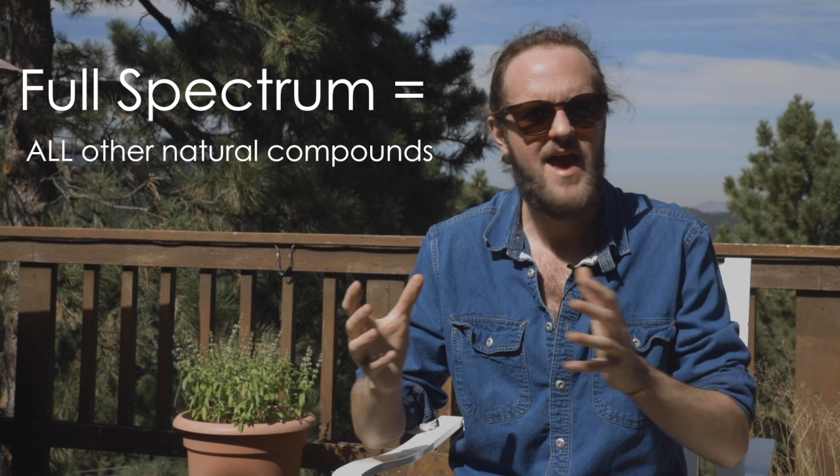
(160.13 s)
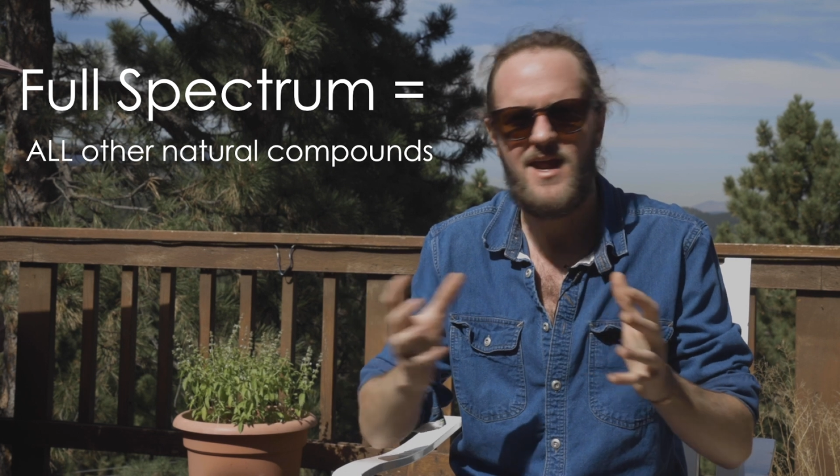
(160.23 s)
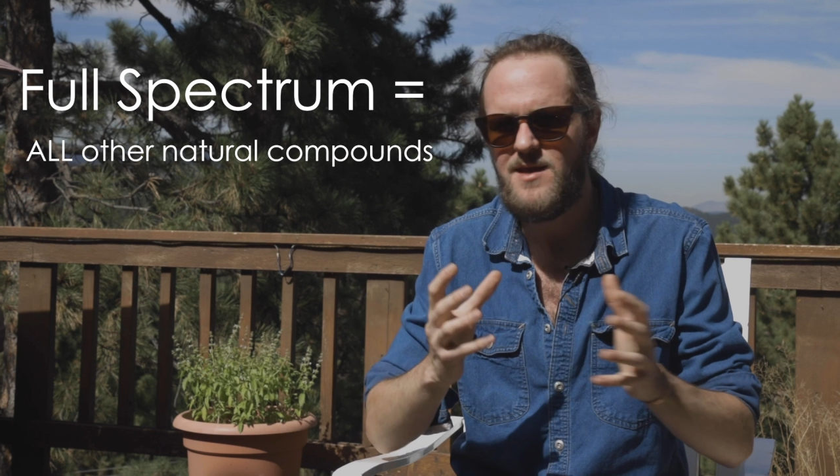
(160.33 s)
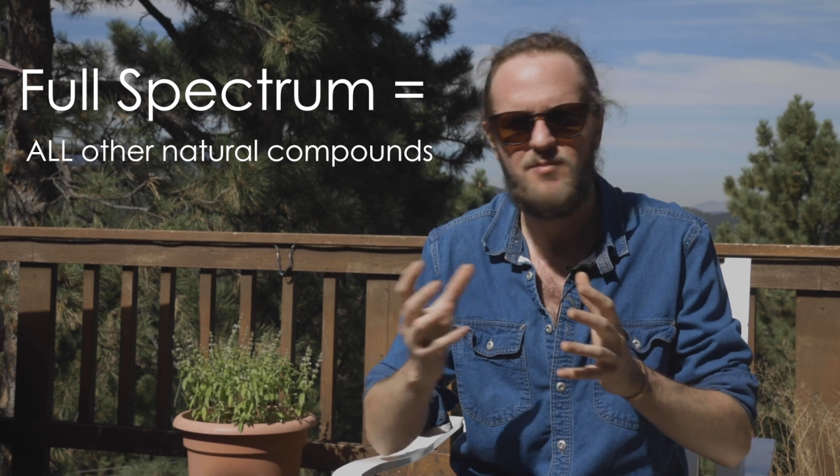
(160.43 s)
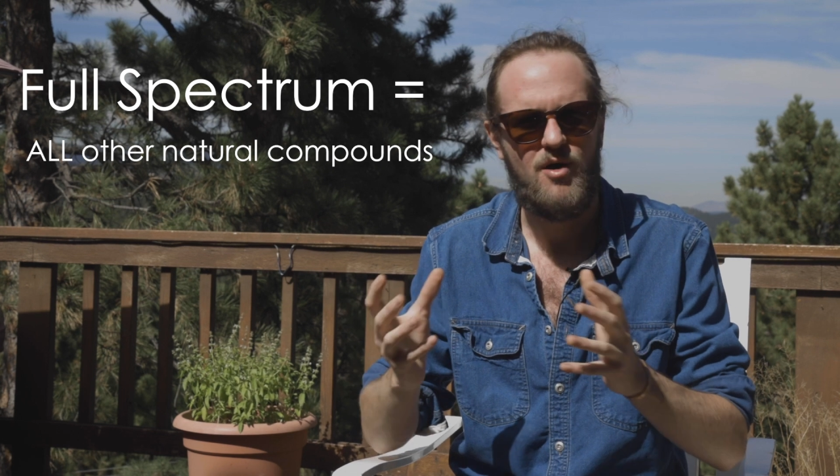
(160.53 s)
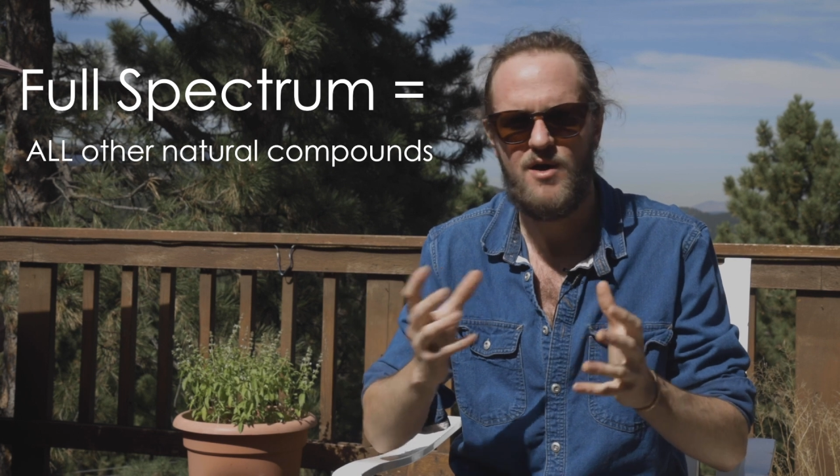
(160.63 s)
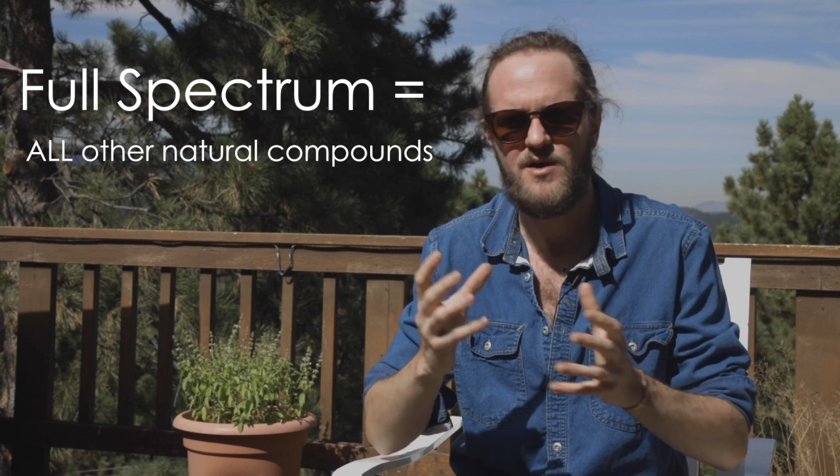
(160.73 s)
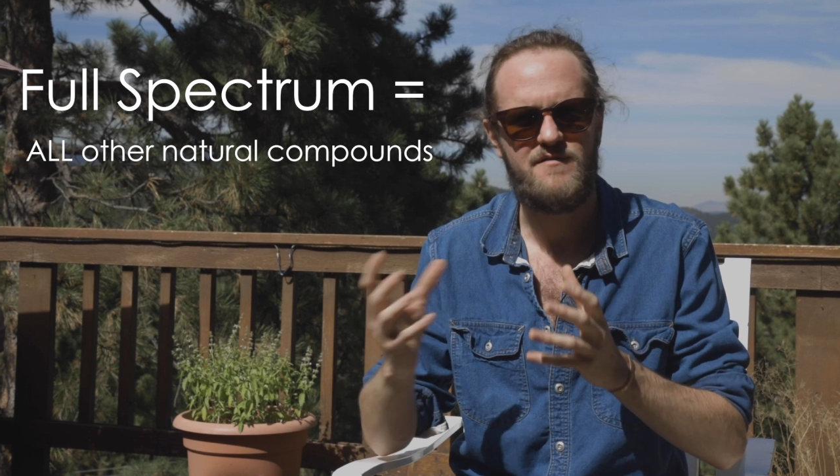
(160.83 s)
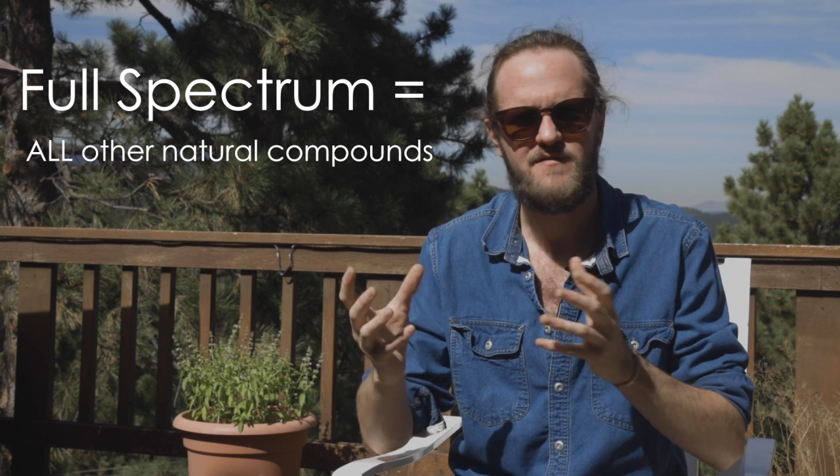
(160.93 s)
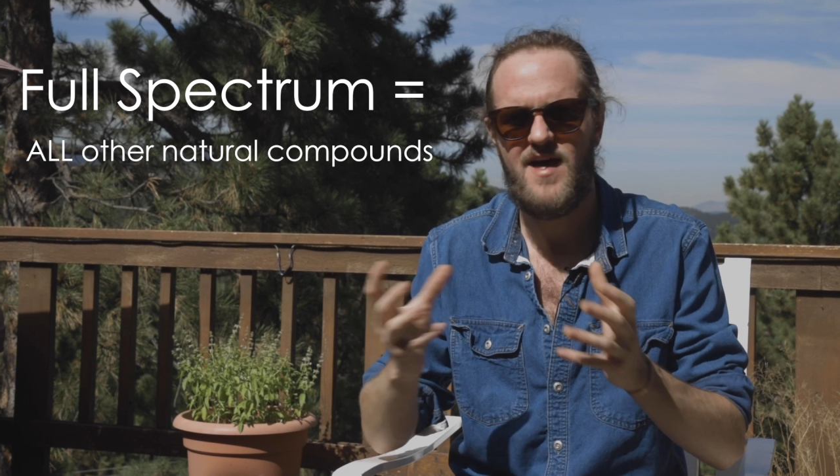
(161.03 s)
any
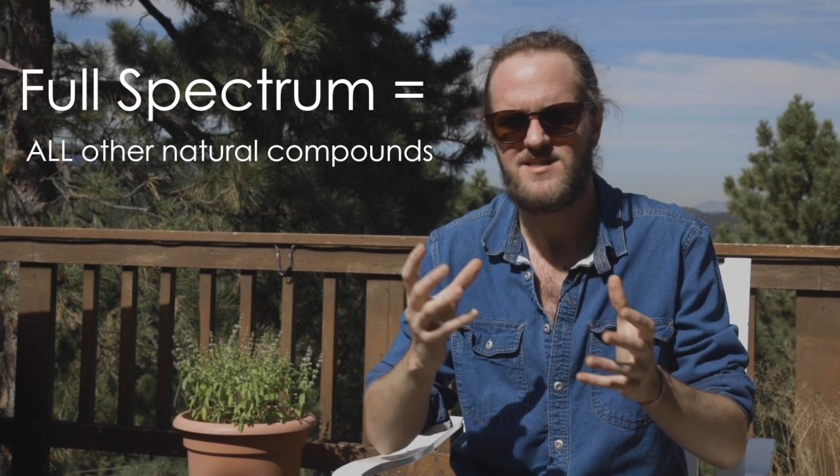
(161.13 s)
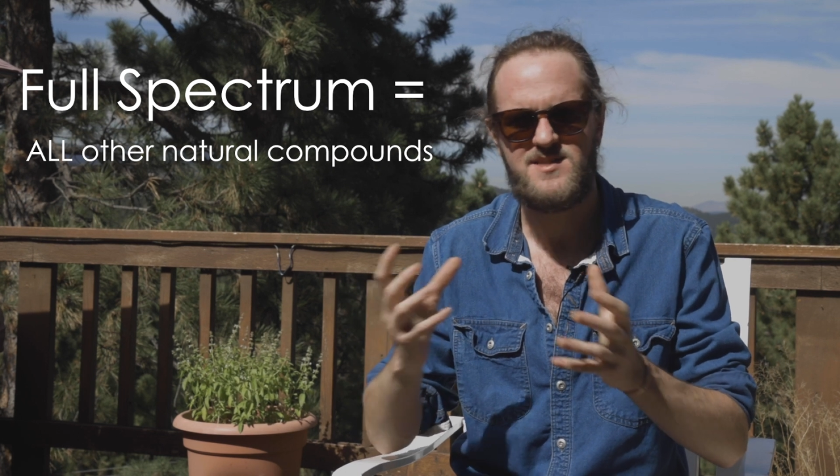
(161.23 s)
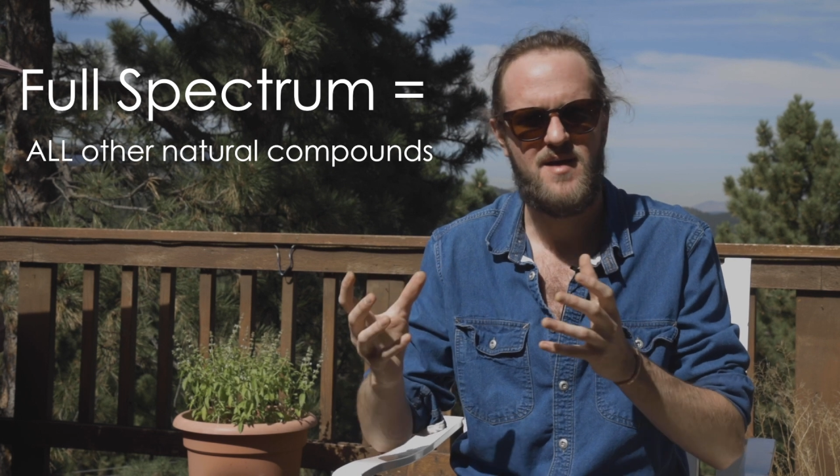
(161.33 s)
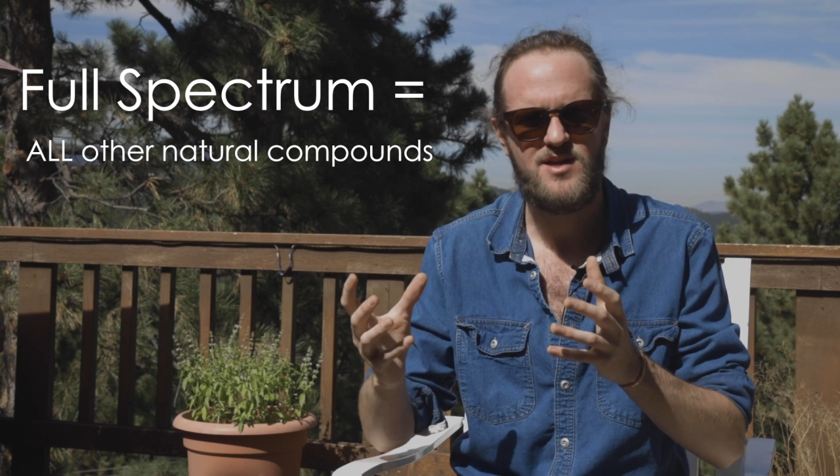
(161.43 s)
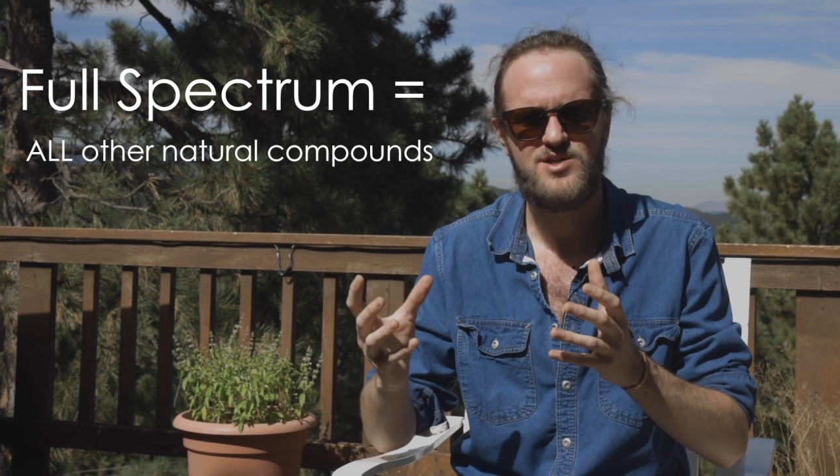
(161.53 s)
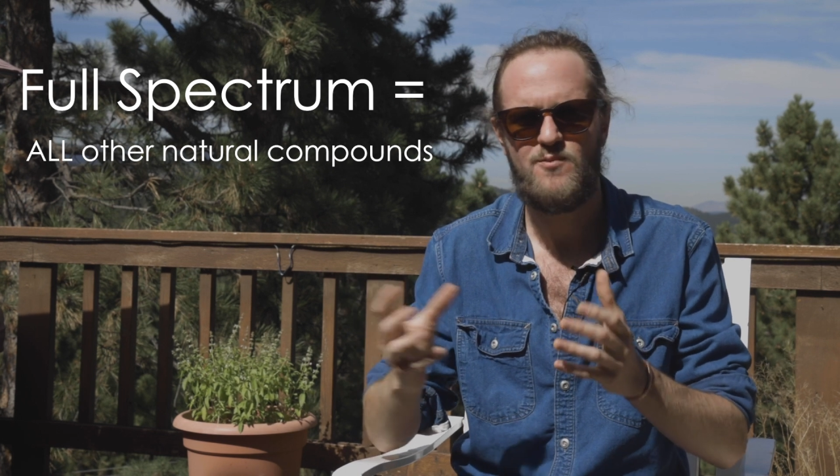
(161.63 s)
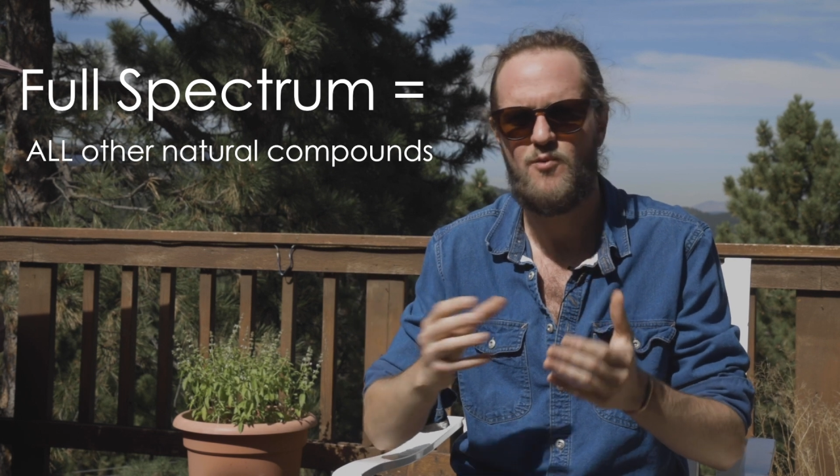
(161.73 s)
part of that spectrum,